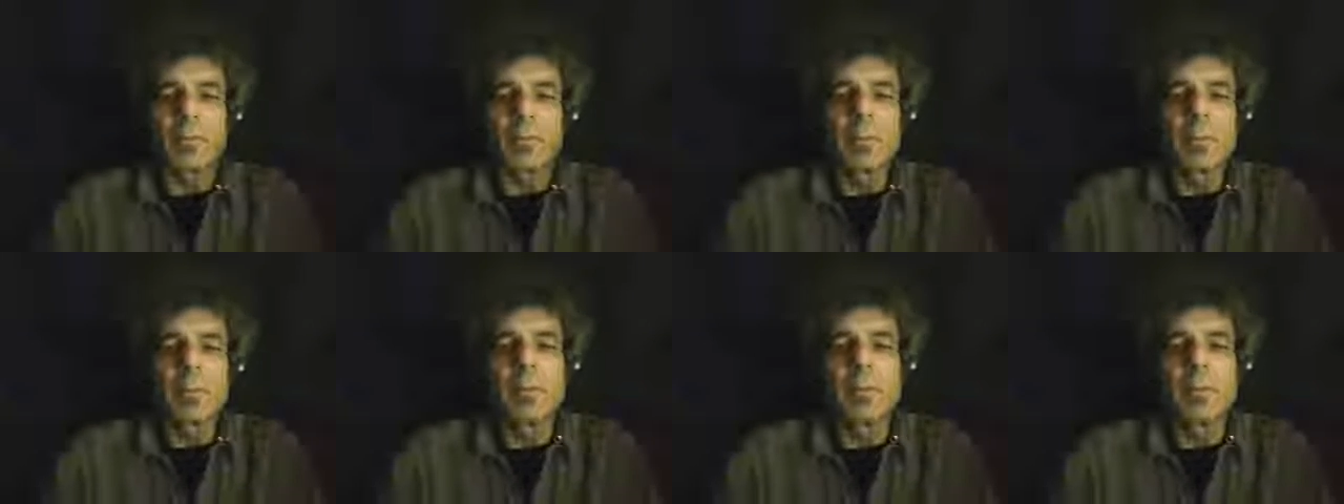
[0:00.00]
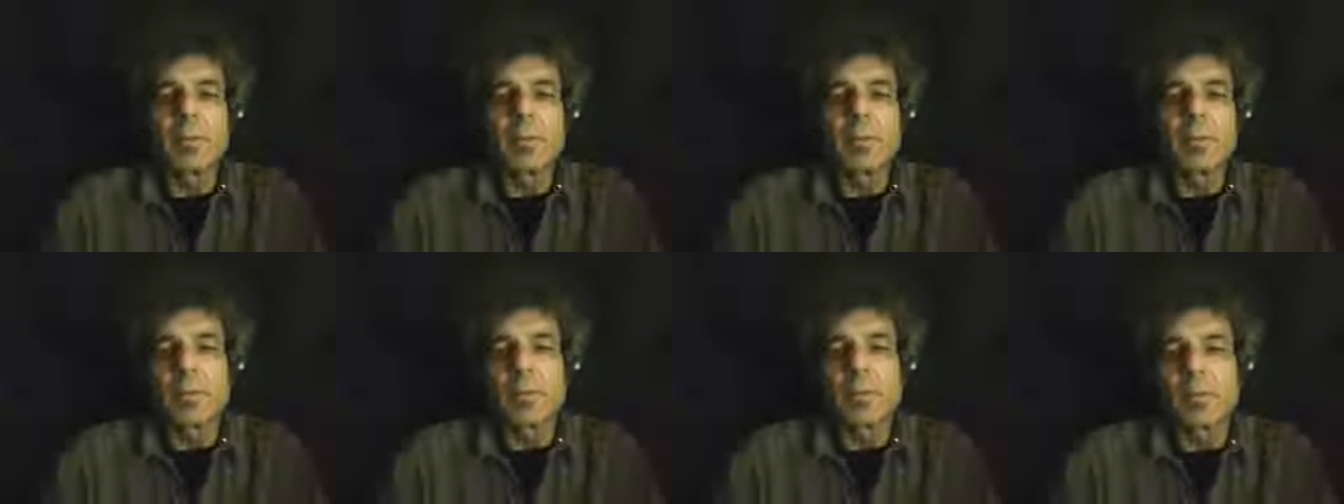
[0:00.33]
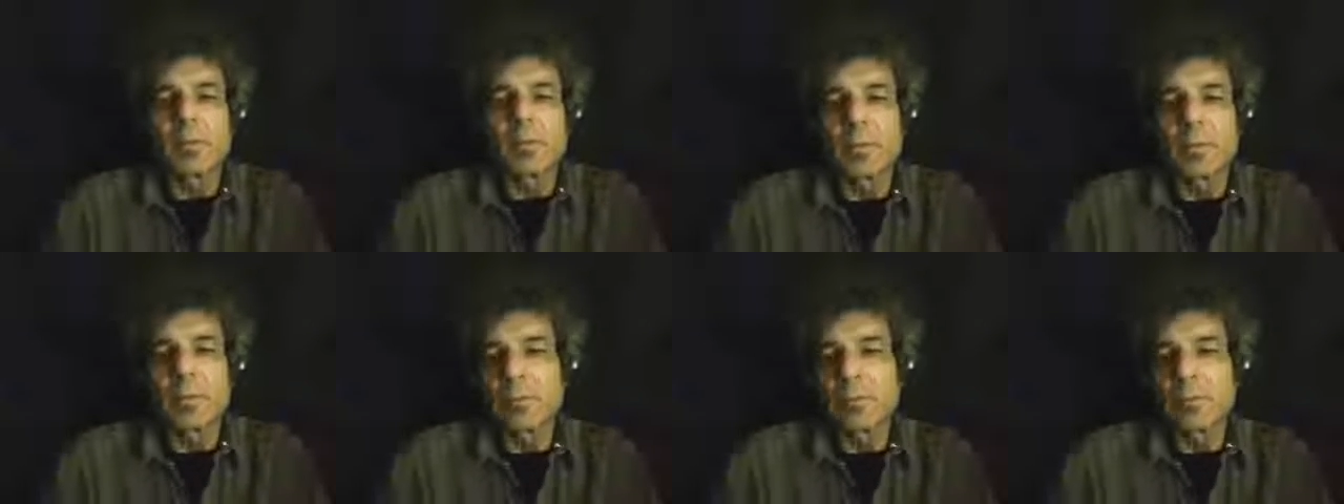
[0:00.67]
we would call
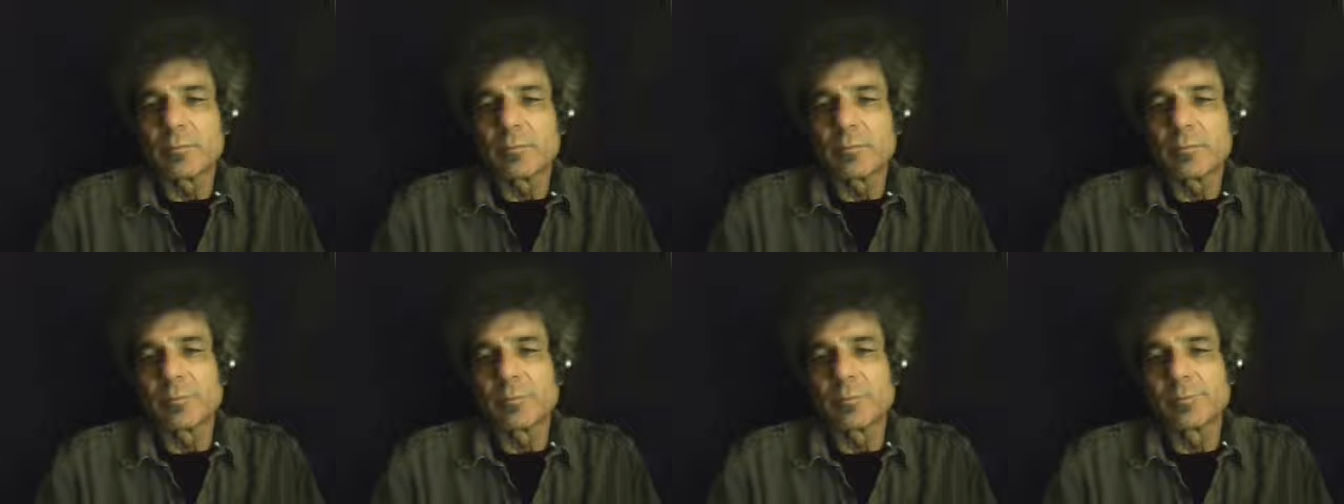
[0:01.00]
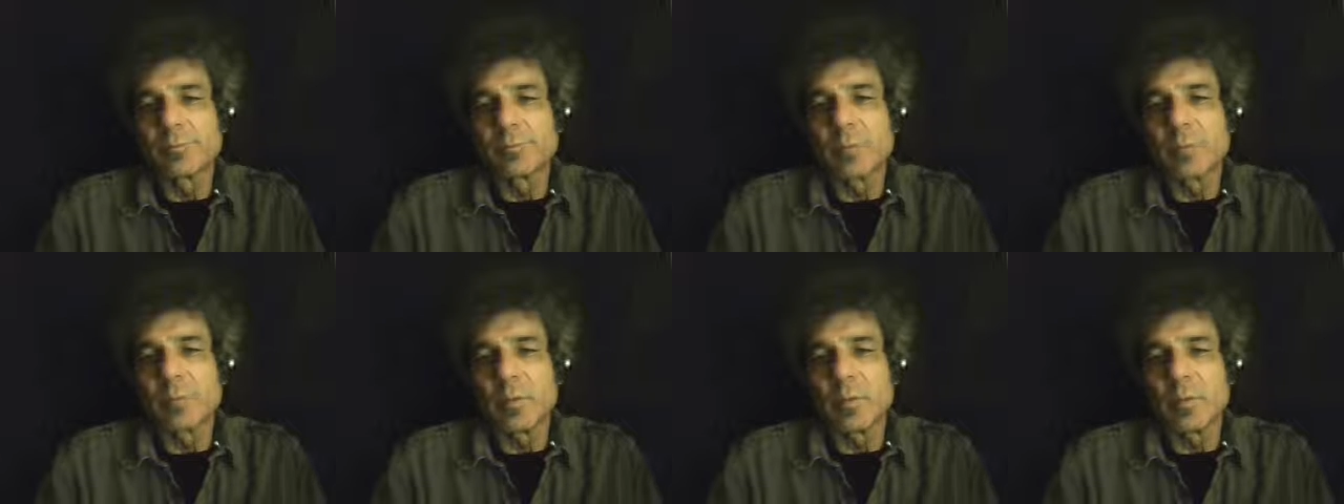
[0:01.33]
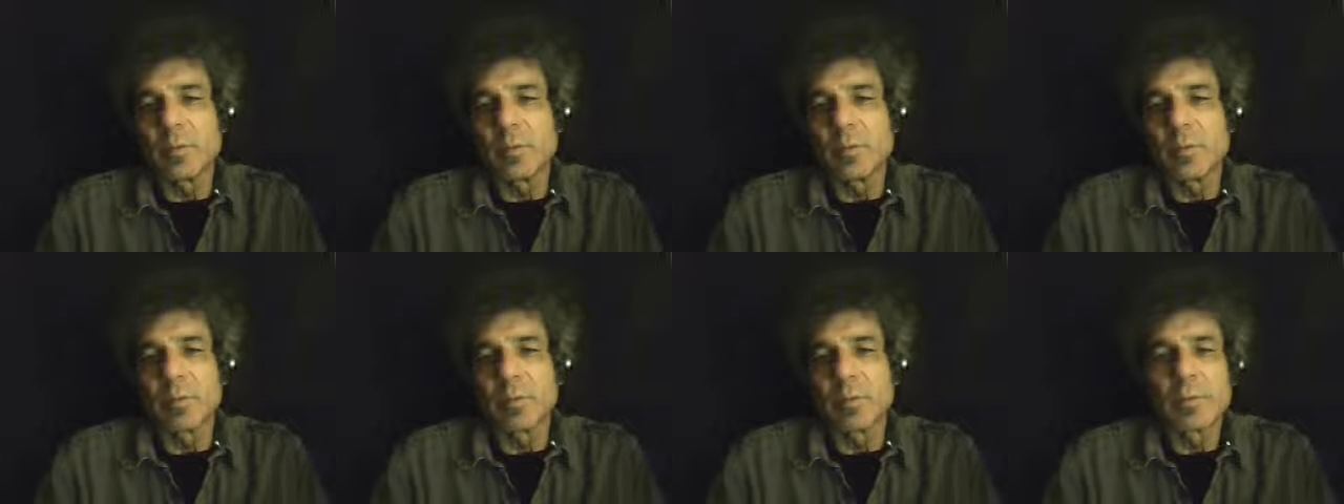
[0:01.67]
human, you know,
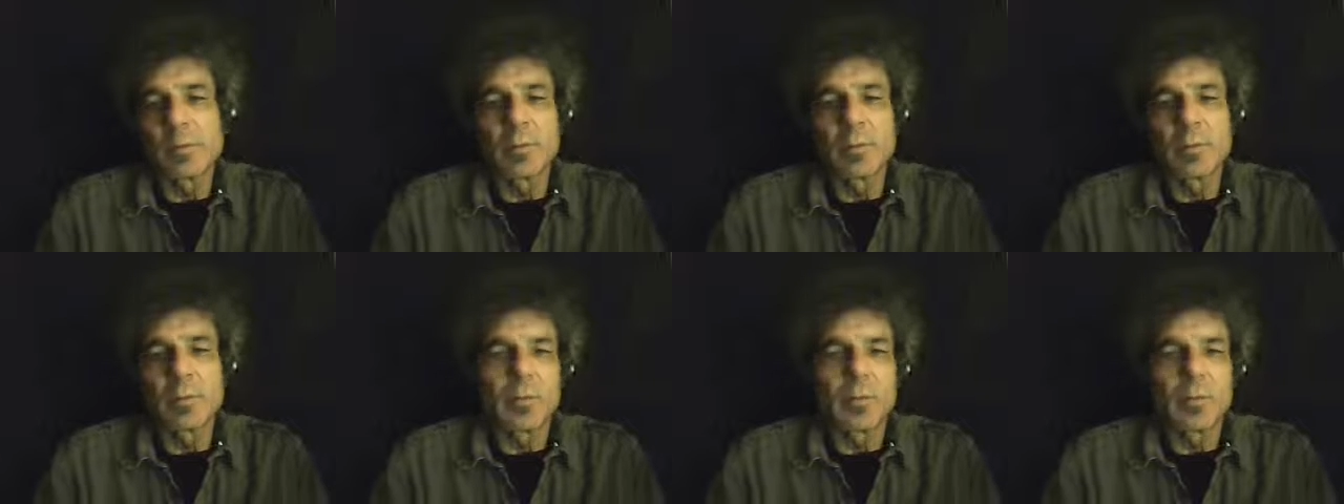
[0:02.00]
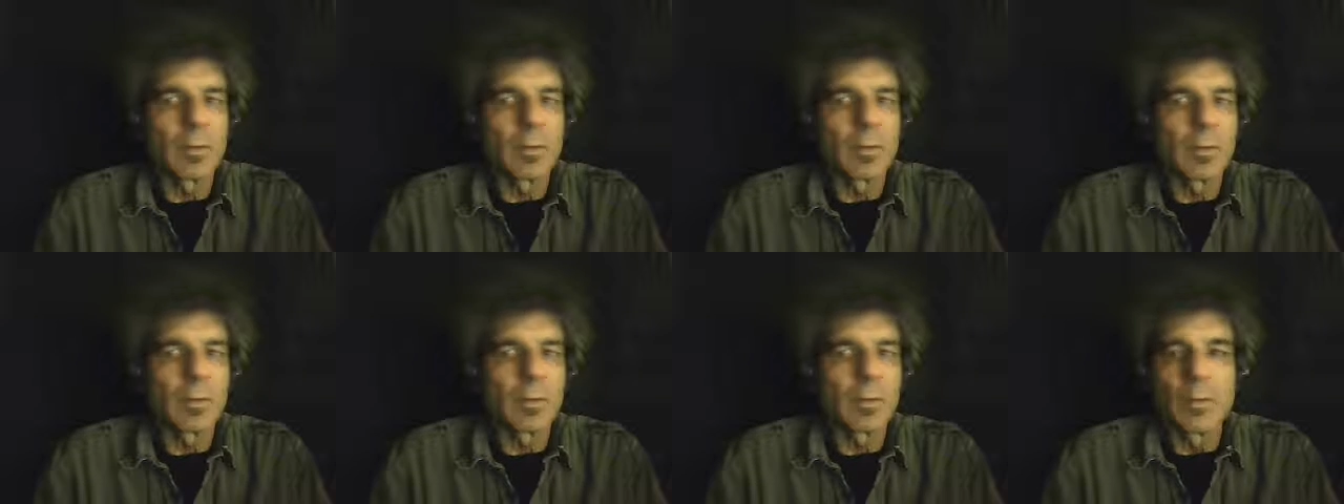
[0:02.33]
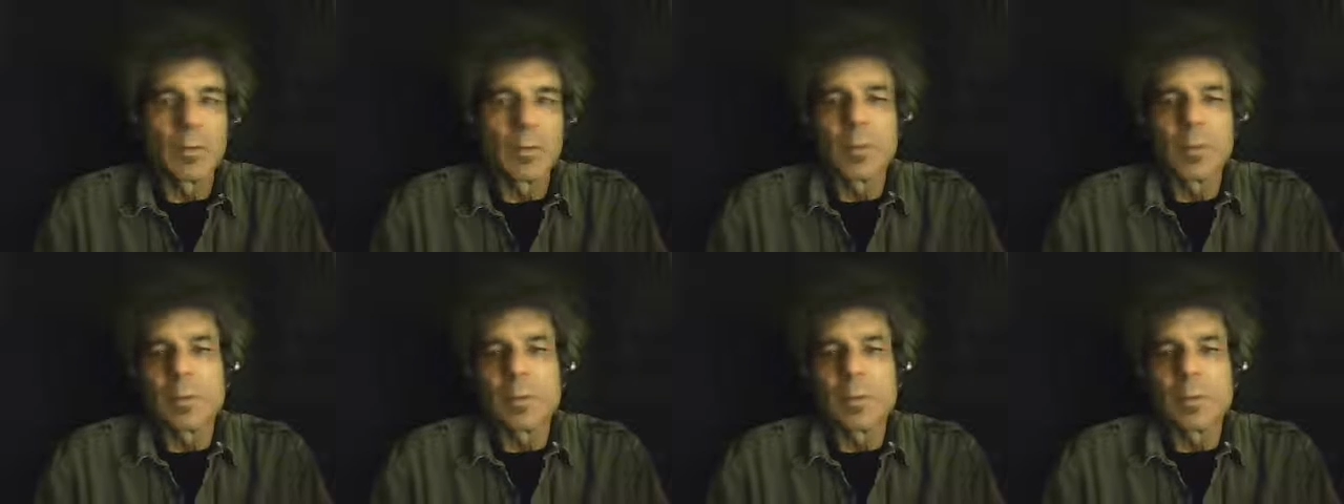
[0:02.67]
literary or
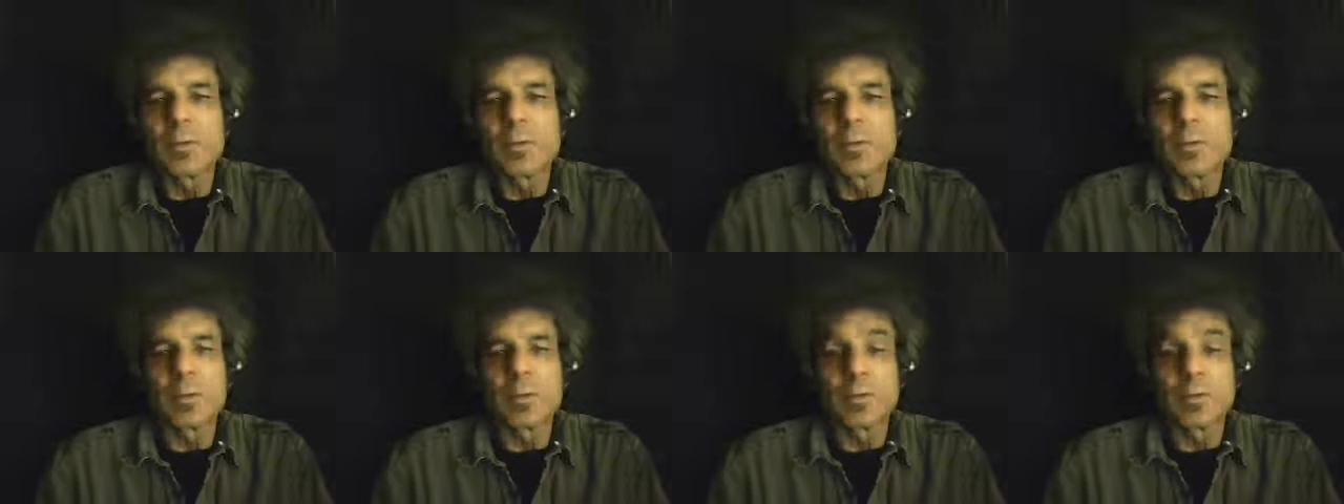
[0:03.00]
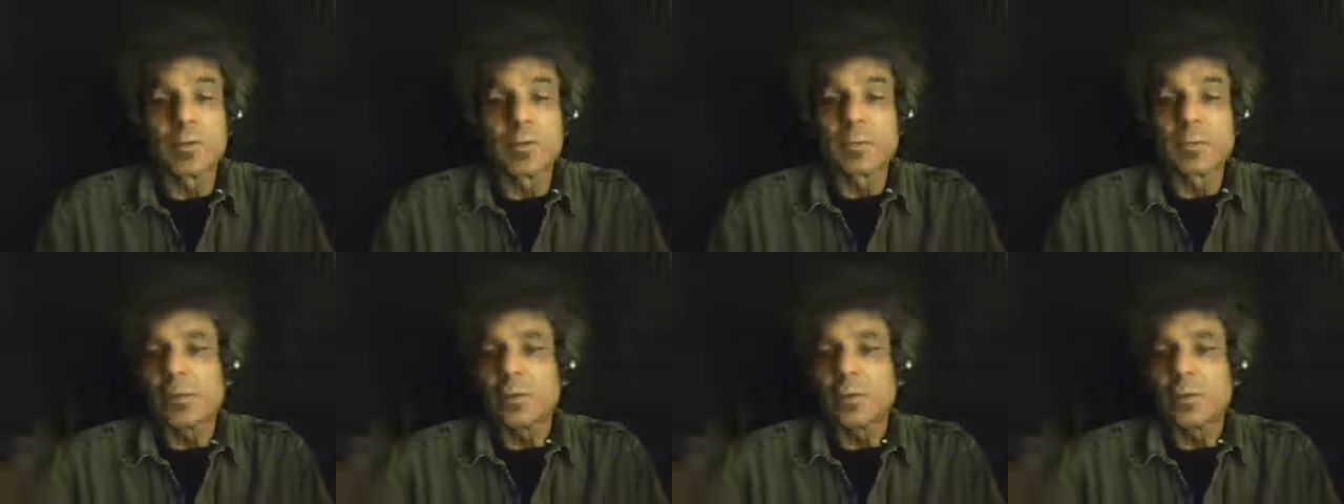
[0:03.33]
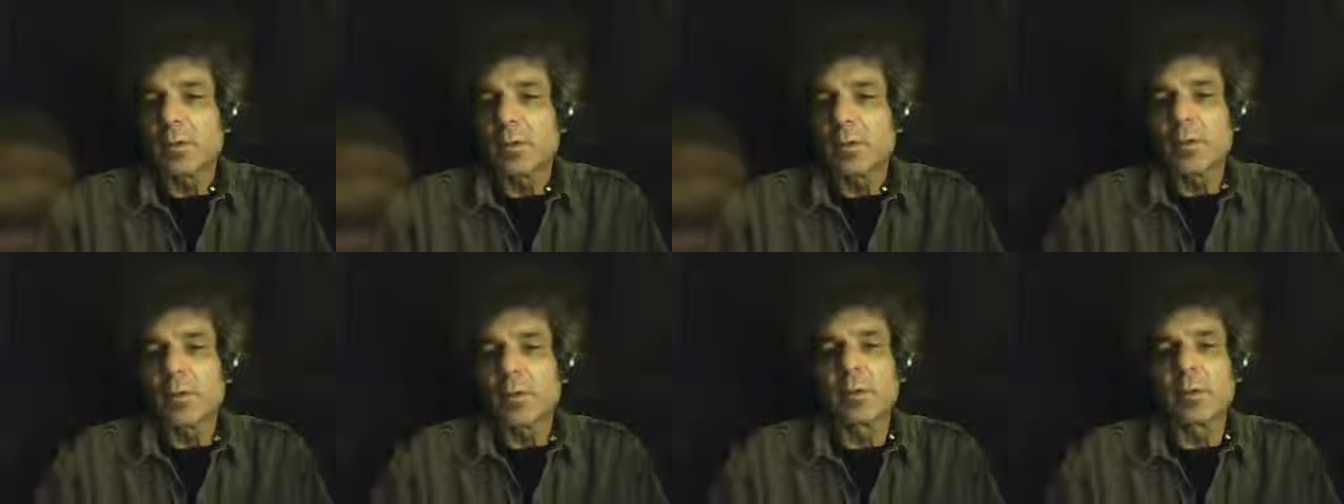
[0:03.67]
social
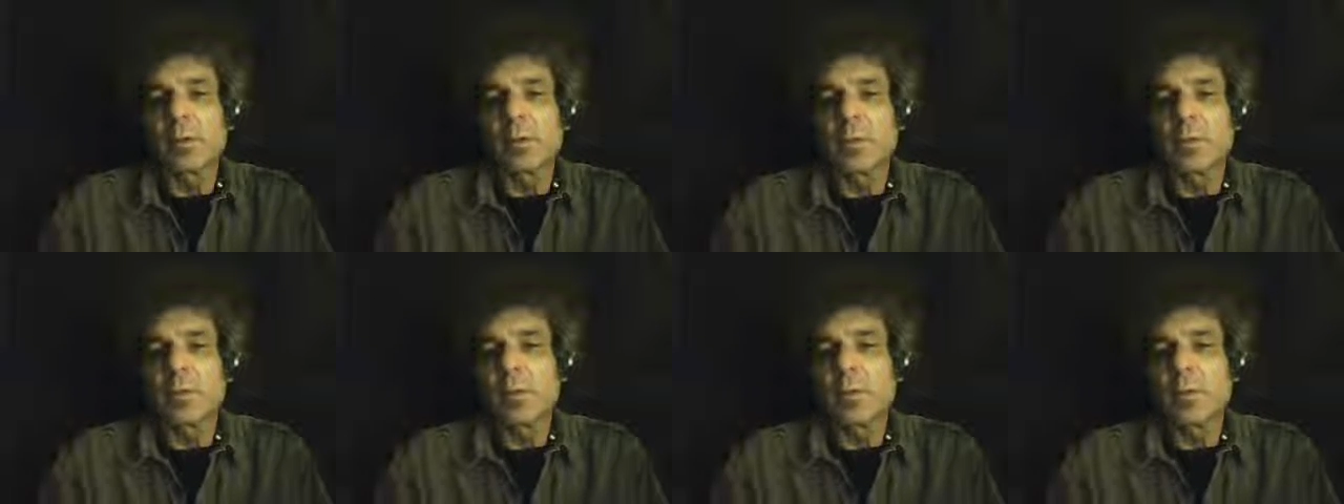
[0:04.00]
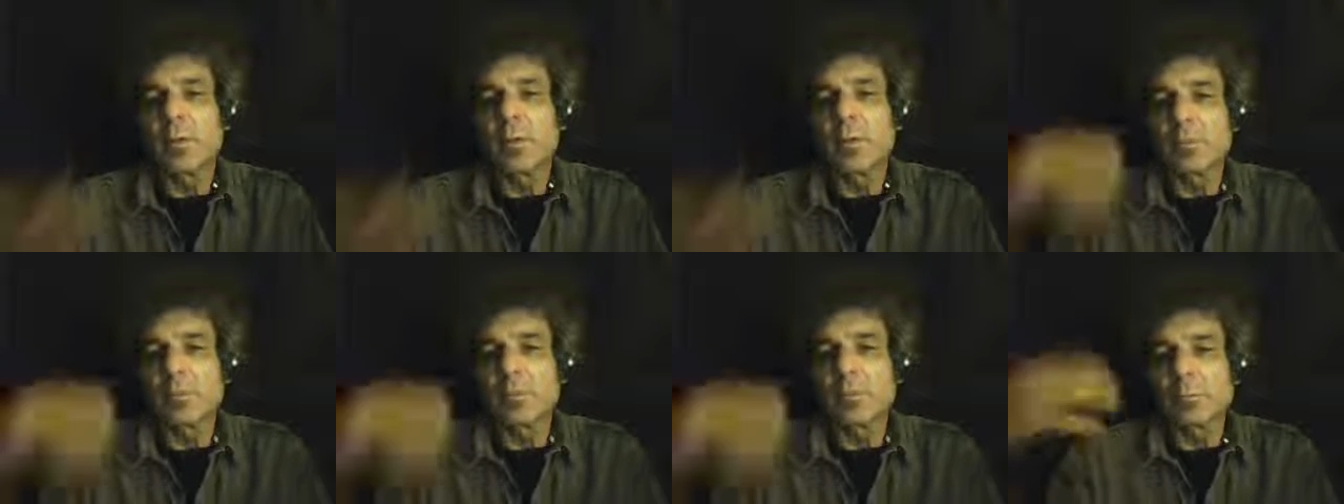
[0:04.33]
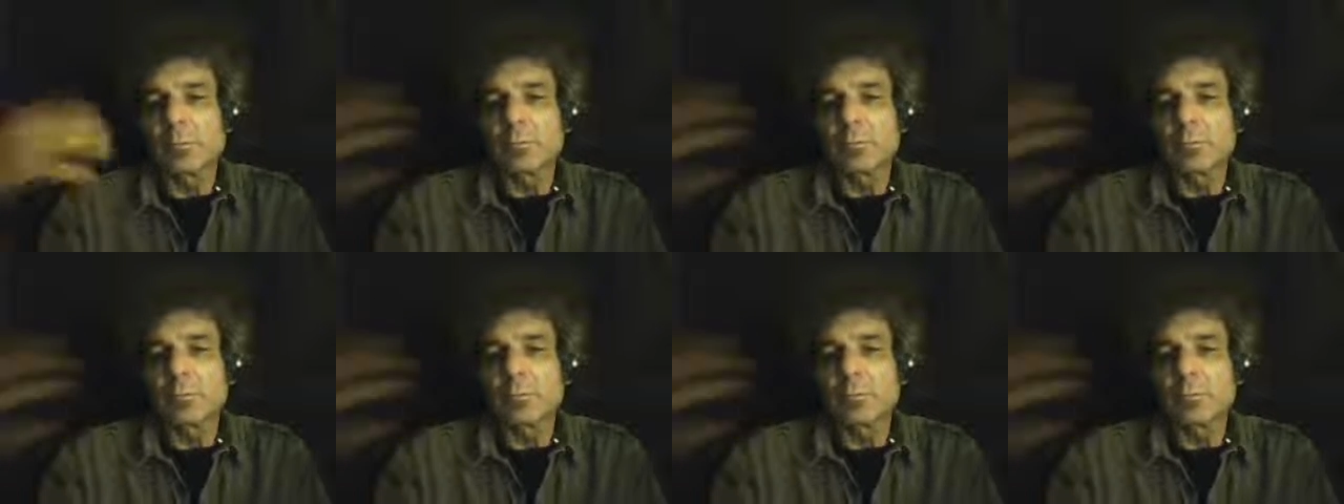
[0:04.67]
or, you know,